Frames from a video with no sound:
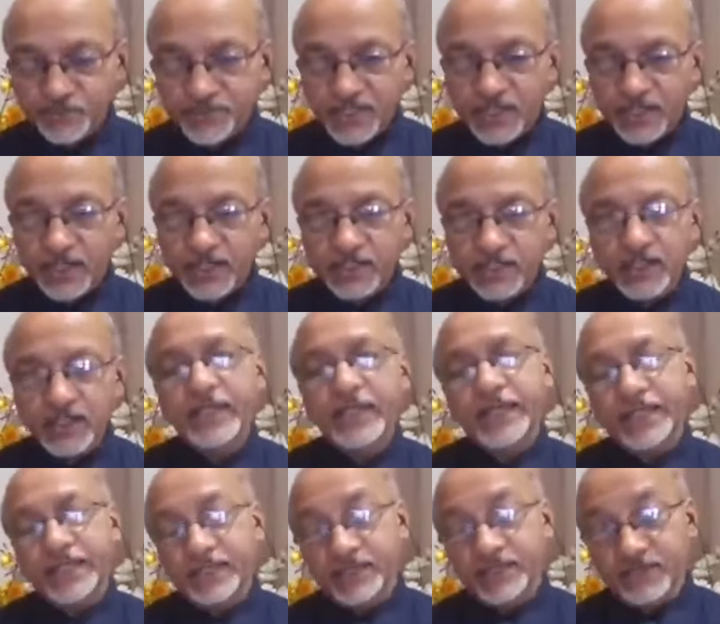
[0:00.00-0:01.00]
right,
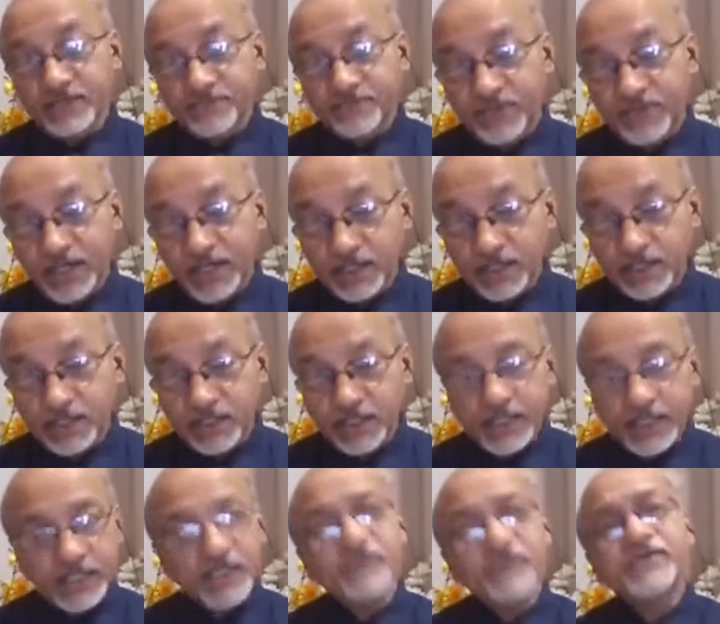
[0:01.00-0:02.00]
in the field.
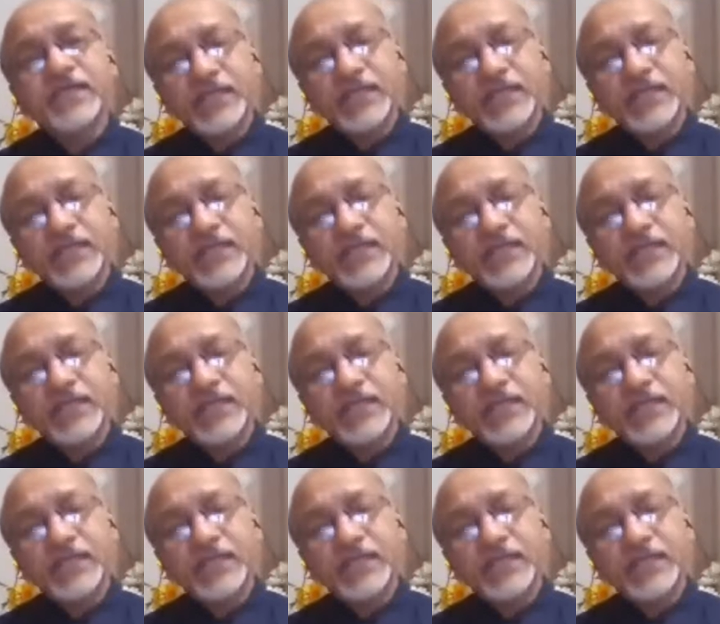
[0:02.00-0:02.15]
Even